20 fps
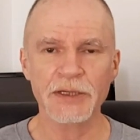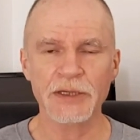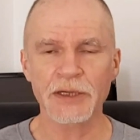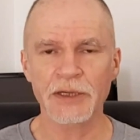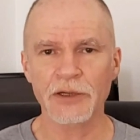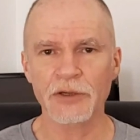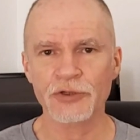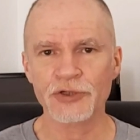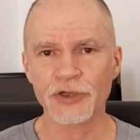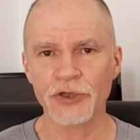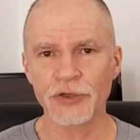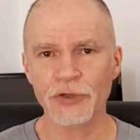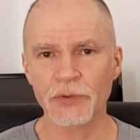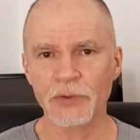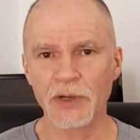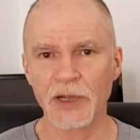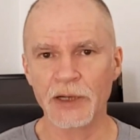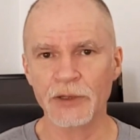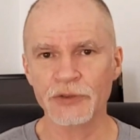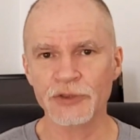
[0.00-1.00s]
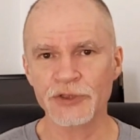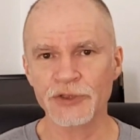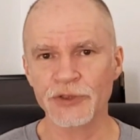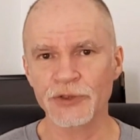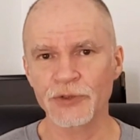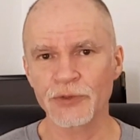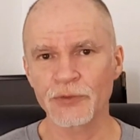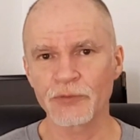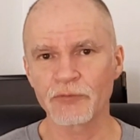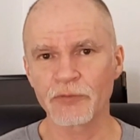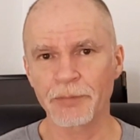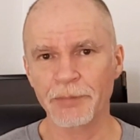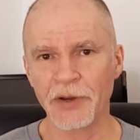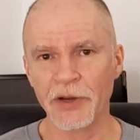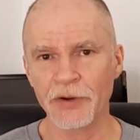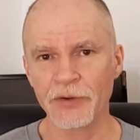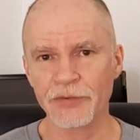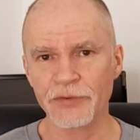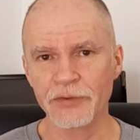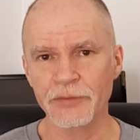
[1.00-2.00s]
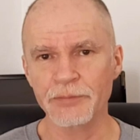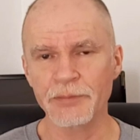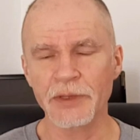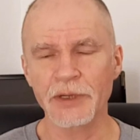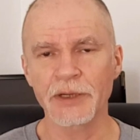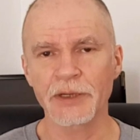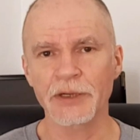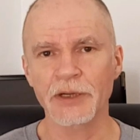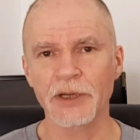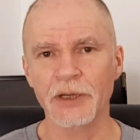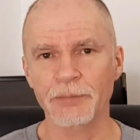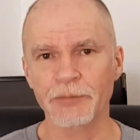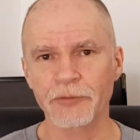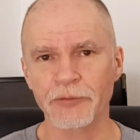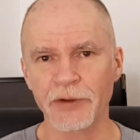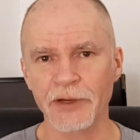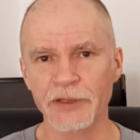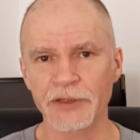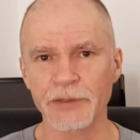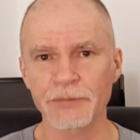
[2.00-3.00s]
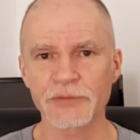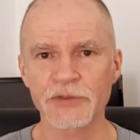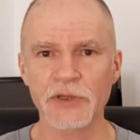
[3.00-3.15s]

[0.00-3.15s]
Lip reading: and I'll show you how to repair them and upgrade them.